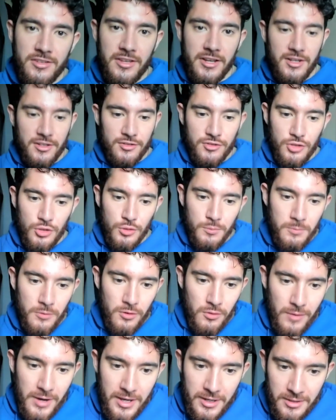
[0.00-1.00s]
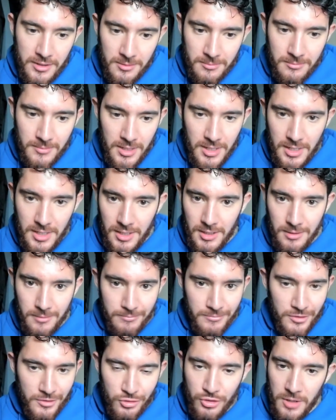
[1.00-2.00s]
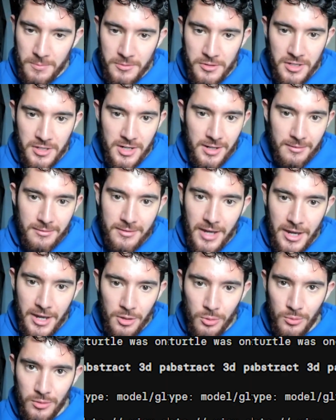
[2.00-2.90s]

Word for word: like a super random um, description and title.